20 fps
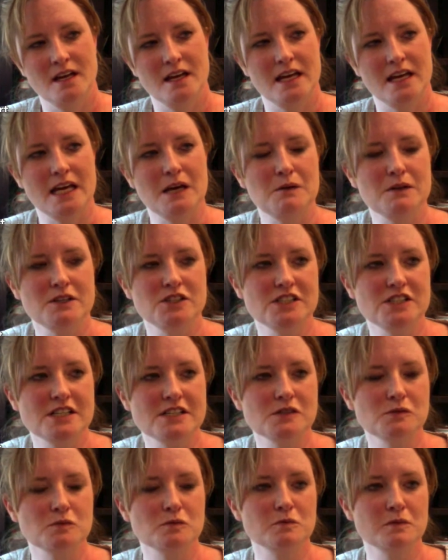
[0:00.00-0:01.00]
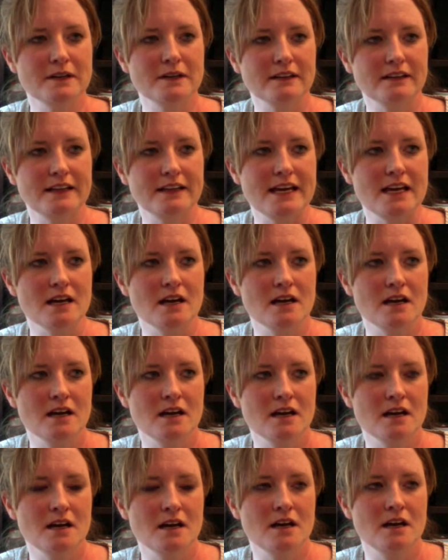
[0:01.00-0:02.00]
it was just really
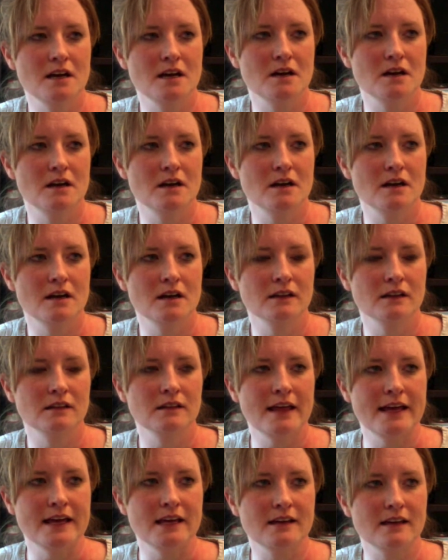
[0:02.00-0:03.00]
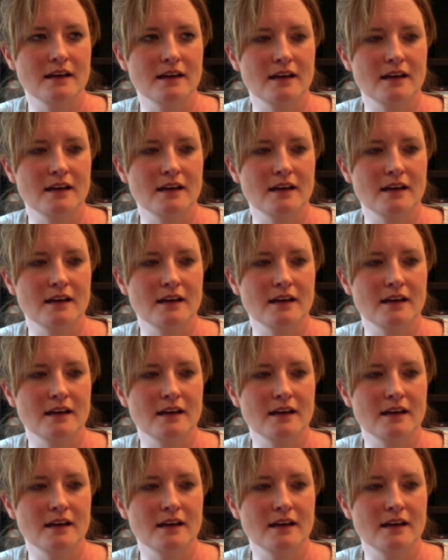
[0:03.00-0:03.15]
like